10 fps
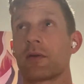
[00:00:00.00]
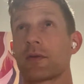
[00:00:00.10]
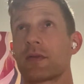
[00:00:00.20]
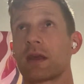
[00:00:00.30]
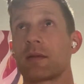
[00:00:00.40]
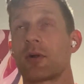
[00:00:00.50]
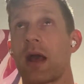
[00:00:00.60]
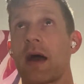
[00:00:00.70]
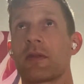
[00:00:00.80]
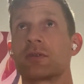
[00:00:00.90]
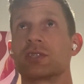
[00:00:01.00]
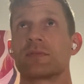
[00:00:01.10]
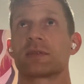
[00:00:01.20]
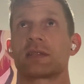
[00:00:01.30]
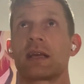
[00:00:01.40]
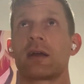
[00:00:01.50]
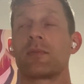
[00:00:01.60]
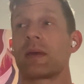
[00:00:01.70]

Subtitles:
you're thinking about how their gym is laid out.